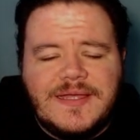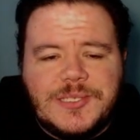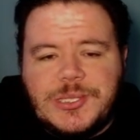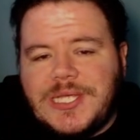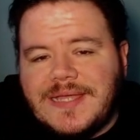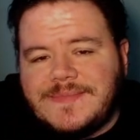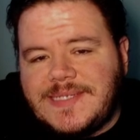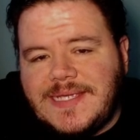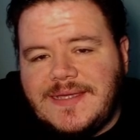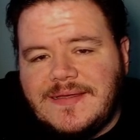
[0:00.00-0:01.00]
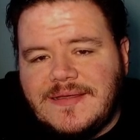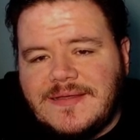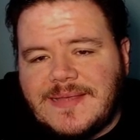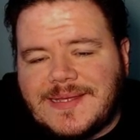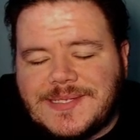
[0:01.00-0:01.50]
GMT.
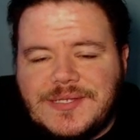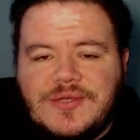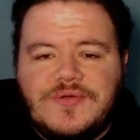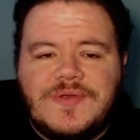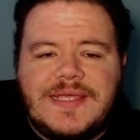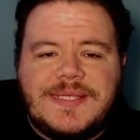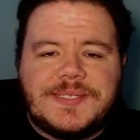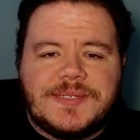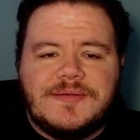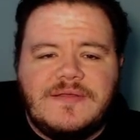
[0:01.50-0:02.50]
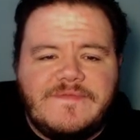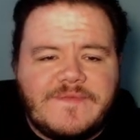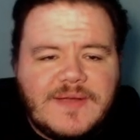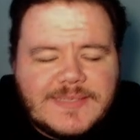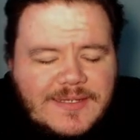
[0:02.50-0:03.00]
That is noon Eastern for
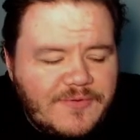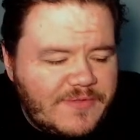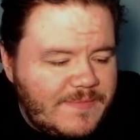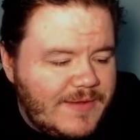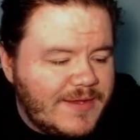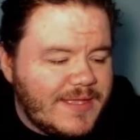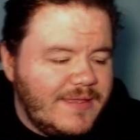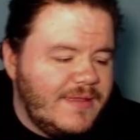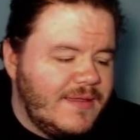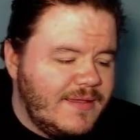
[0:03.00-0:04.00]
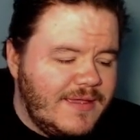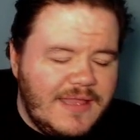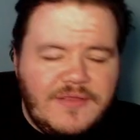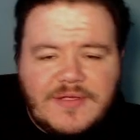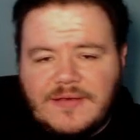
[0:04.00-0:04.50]
us in North America, and
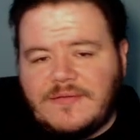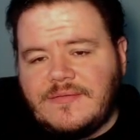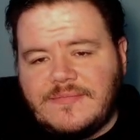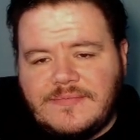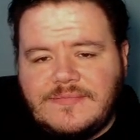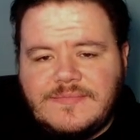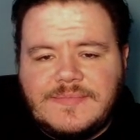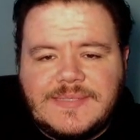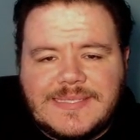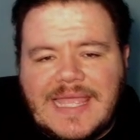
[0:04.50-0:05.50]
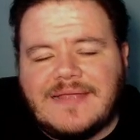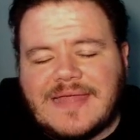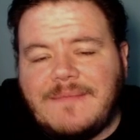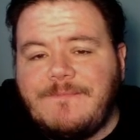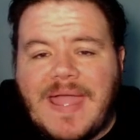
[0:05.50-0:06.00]
you can scale
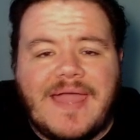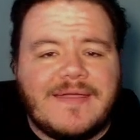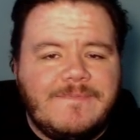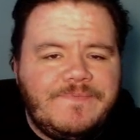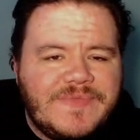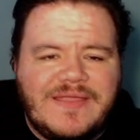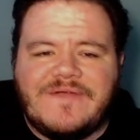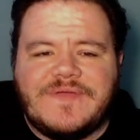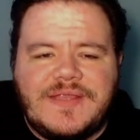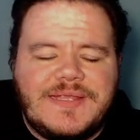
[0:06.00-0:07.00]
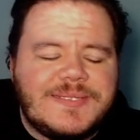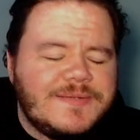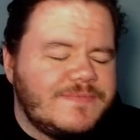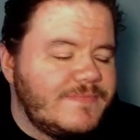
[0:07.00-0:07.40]
that back however you need to.